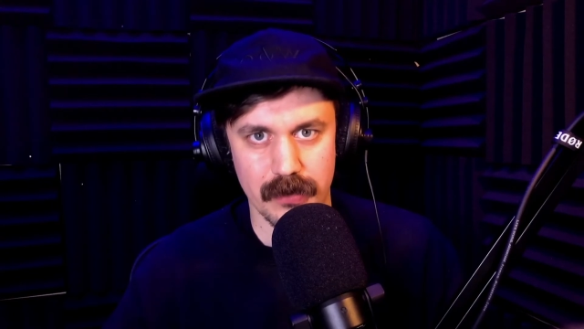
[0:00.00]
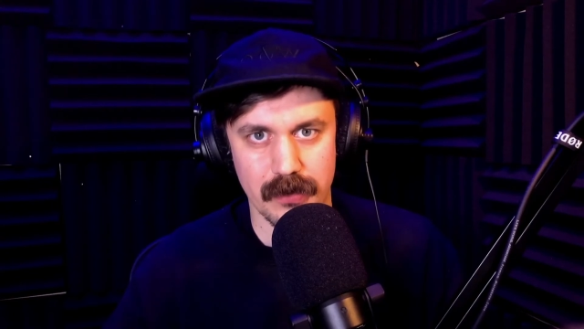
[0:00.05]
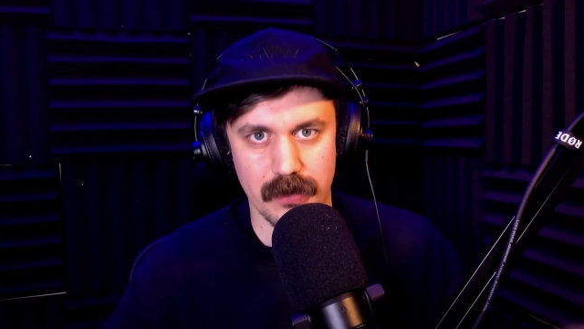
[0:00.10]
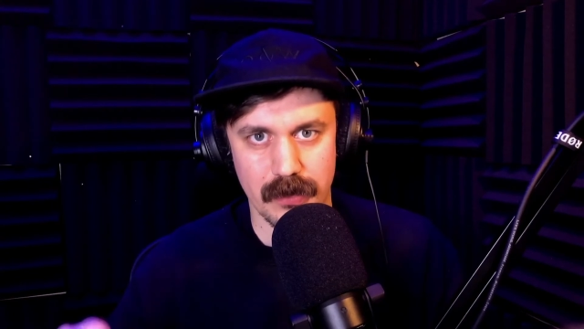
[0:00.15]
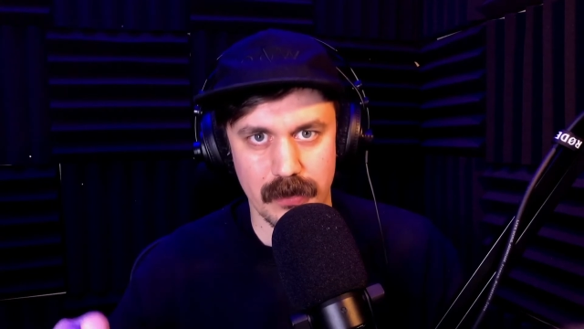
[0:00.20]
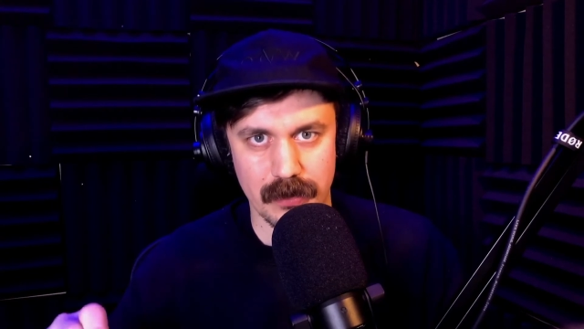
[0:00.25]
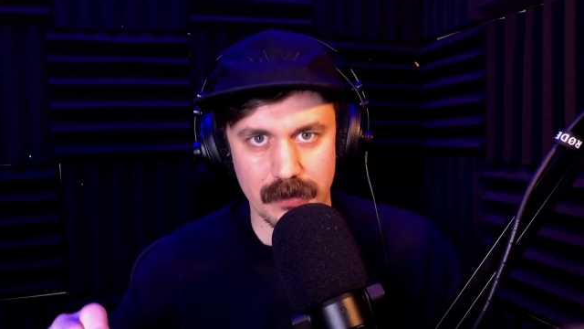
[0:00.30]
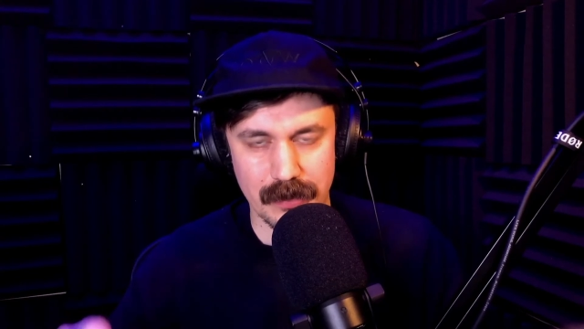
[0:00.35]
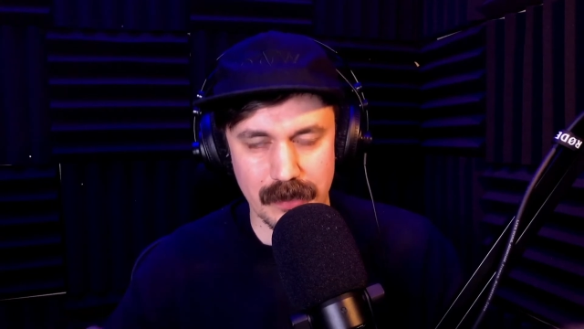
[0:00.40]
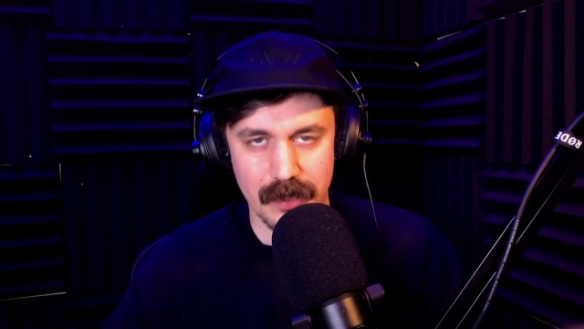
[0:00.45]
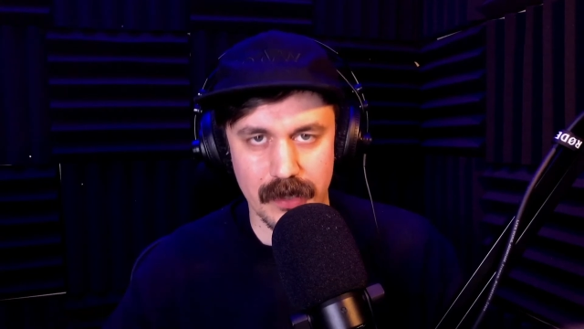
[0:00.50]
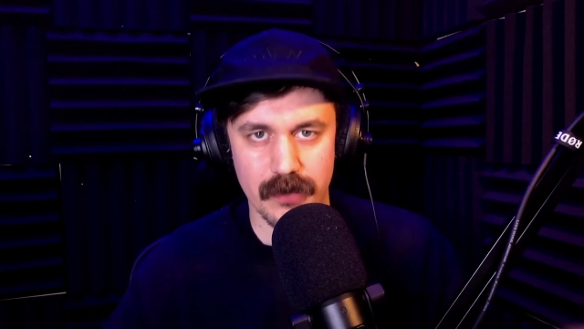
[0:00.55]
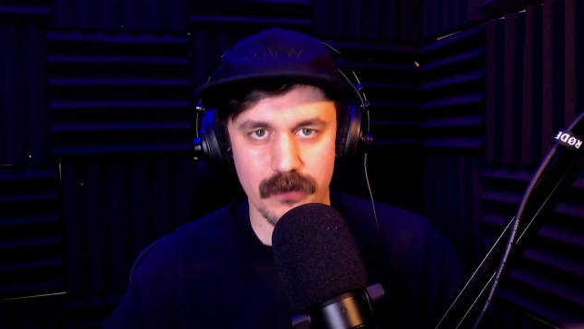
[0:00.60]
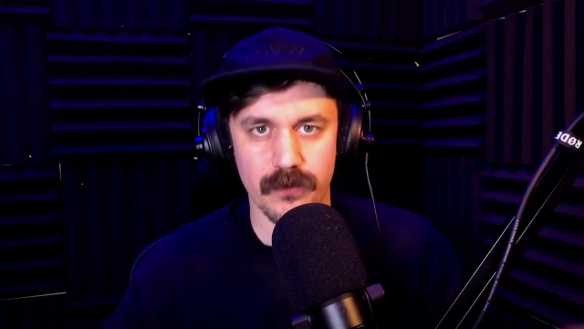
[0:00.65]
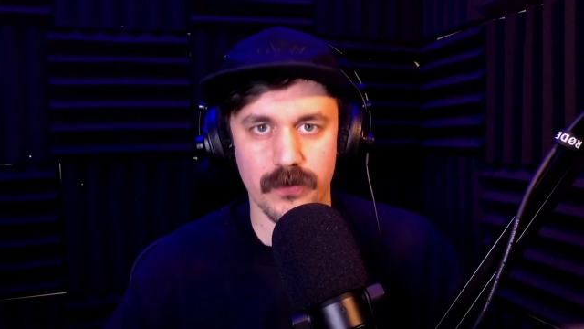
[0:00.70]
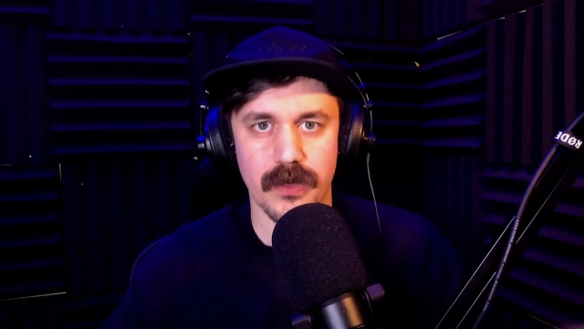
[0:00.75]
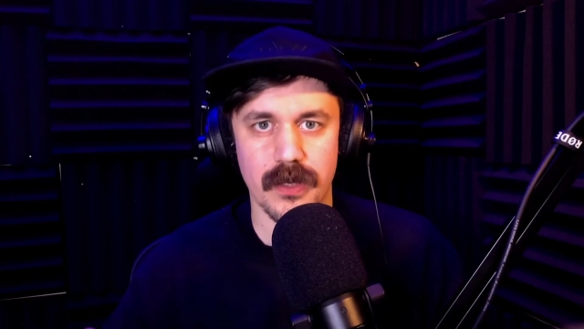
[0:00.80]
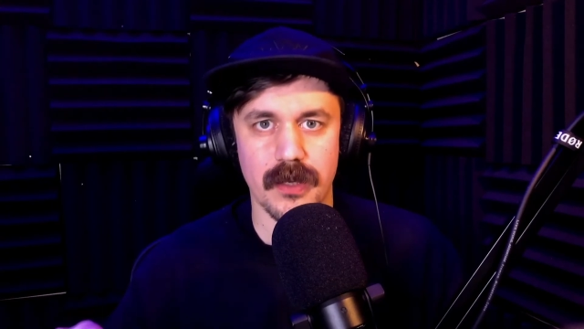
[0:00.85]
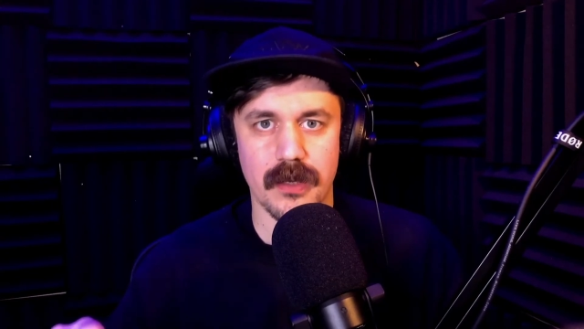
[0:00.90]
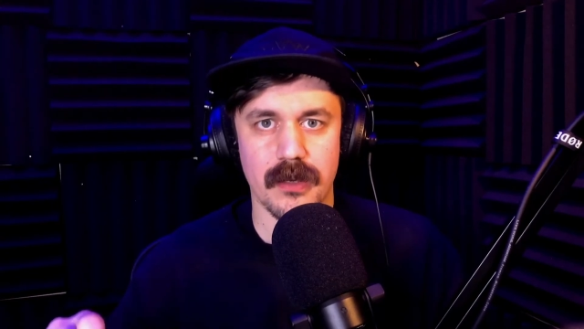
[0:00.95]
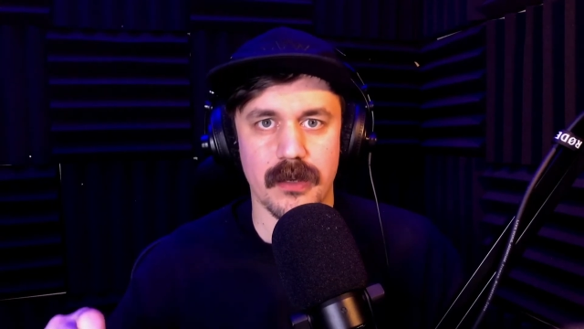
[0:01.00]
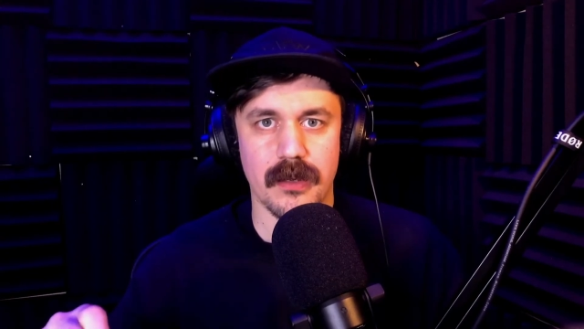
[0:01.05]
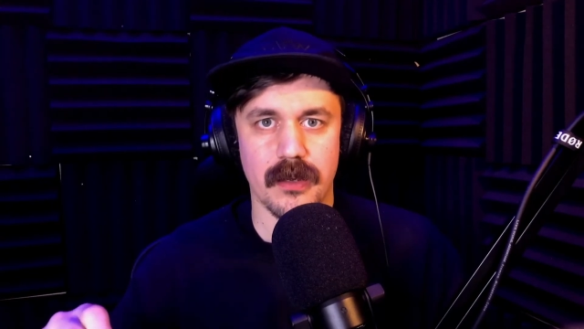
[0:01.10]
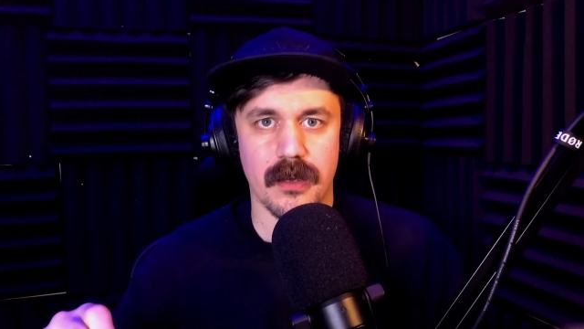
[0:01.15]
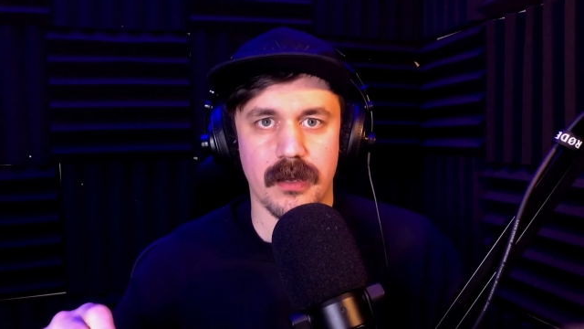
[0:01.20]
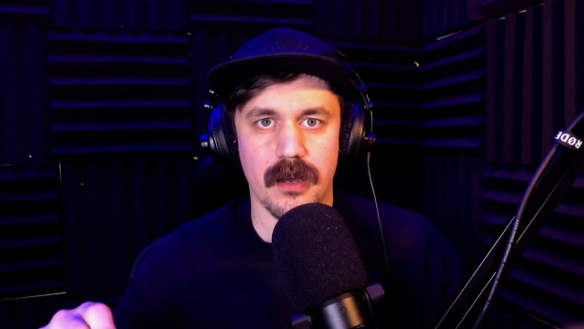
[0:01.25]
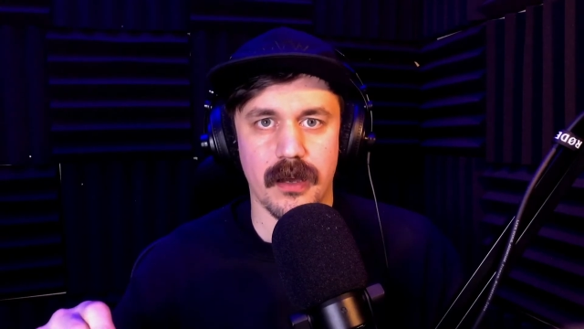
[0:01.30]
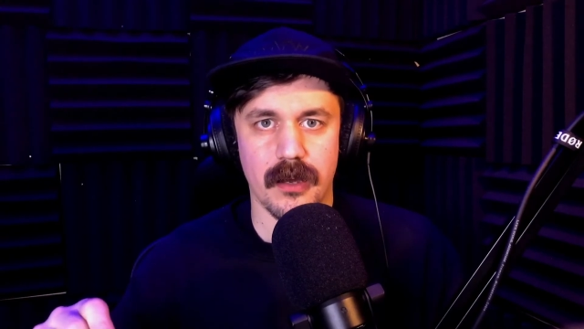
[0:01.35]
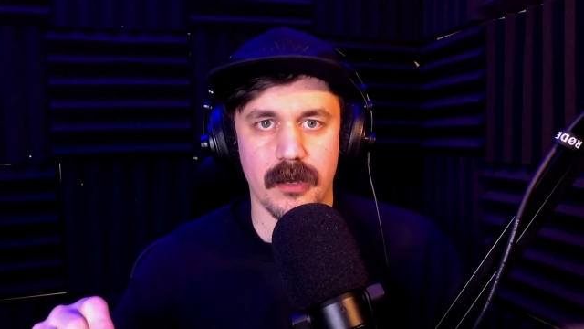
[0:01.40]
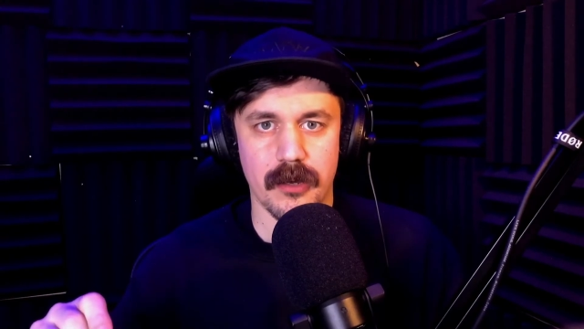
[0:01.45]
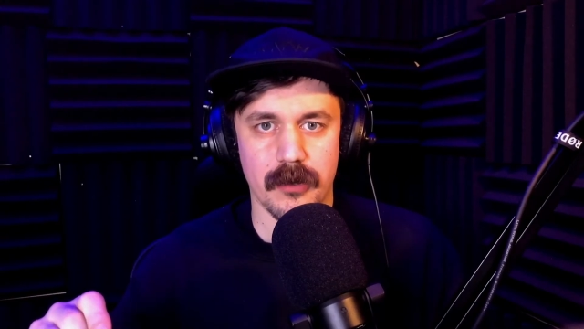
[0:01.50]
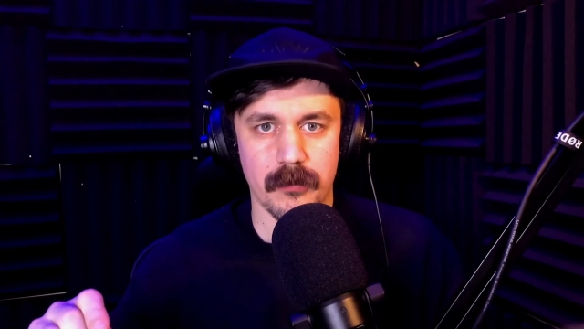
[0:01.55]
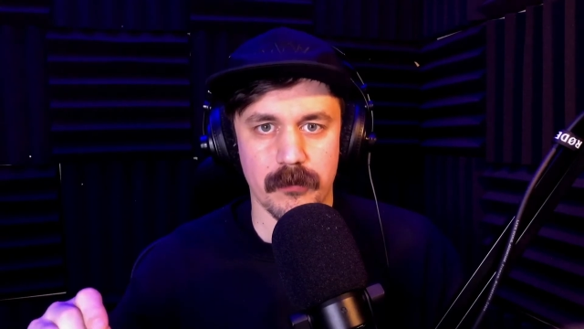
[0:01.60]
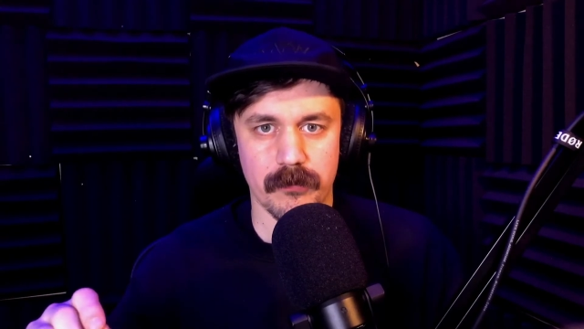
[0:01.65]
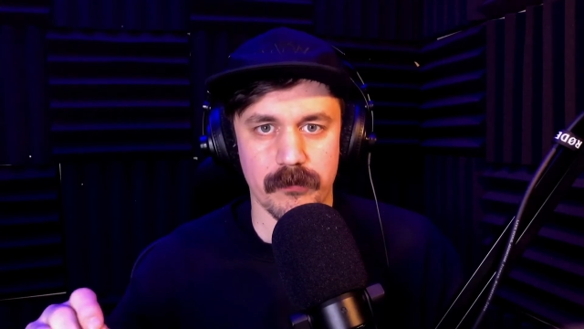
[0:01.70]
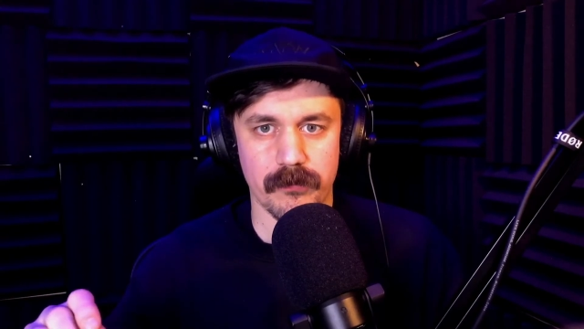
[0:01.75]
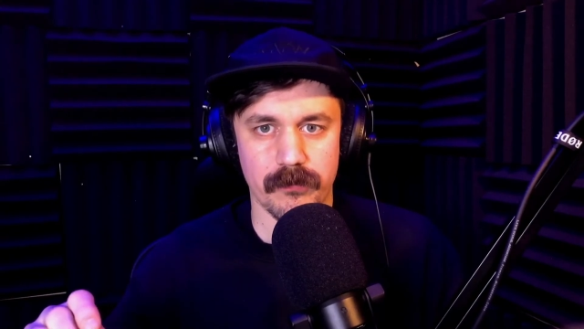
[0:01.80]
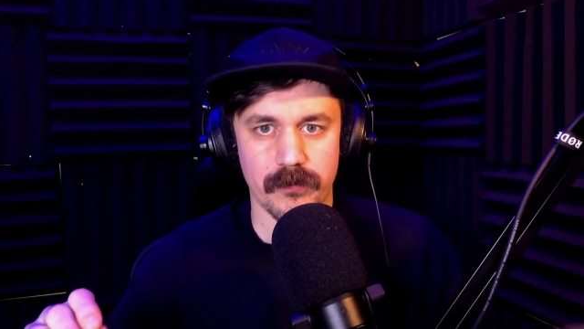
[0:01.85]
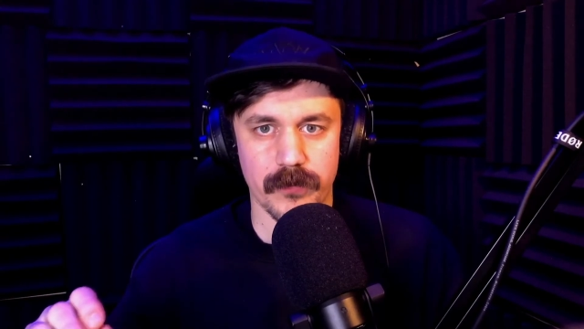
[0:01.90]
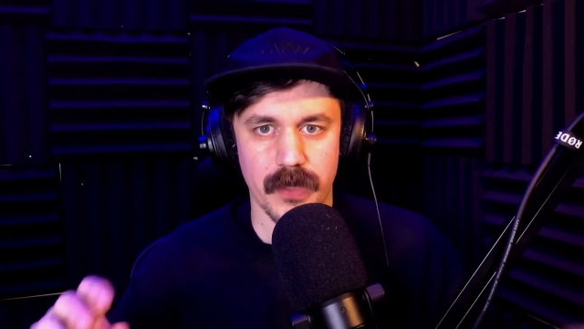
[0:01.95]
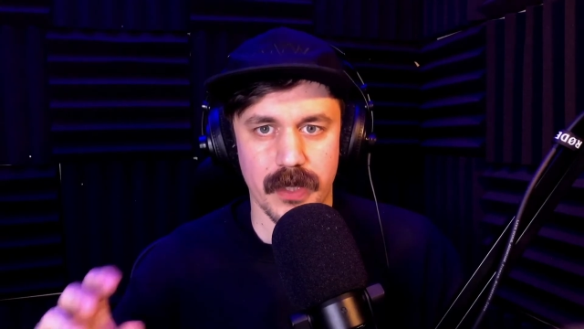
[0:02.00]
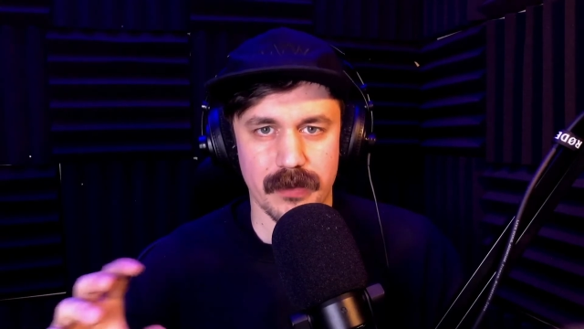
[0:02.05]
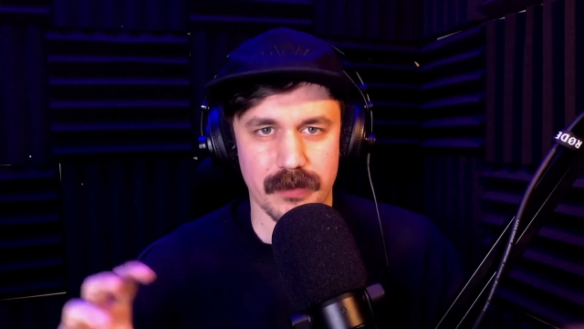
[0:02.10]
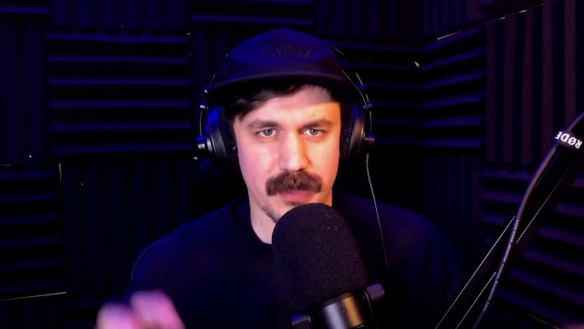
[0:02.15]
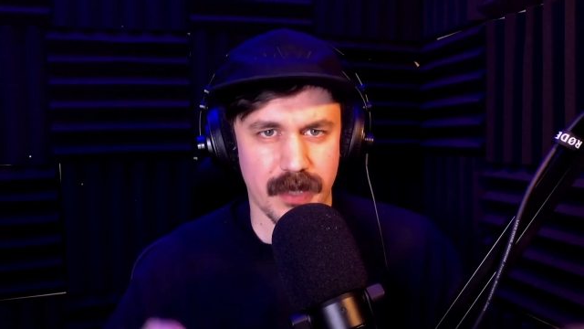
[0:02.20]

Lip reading: the love that